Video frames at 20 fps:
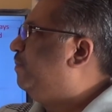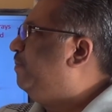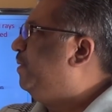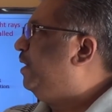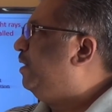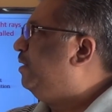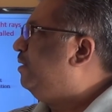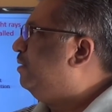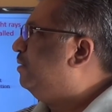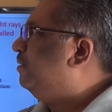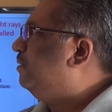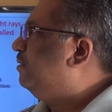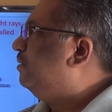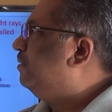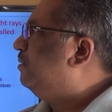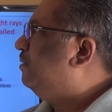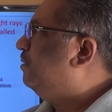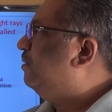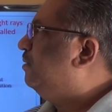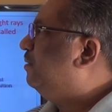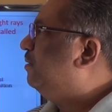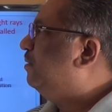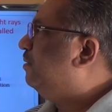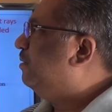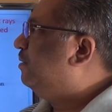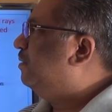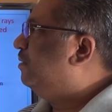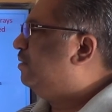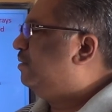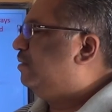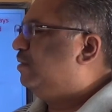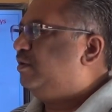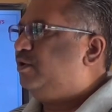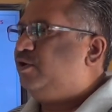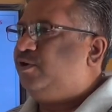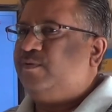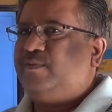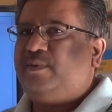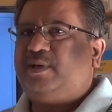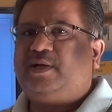B,
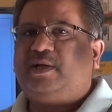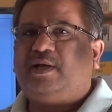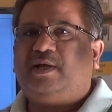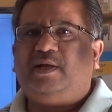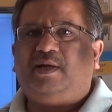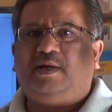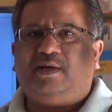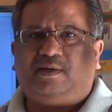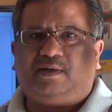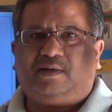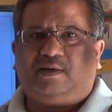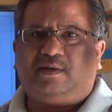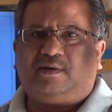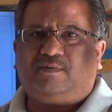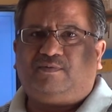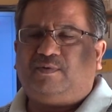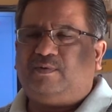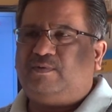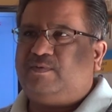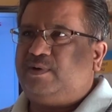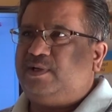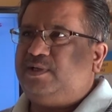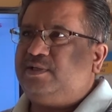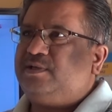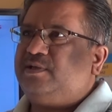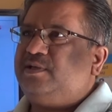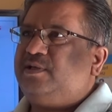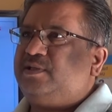Human Eye and Colorful World.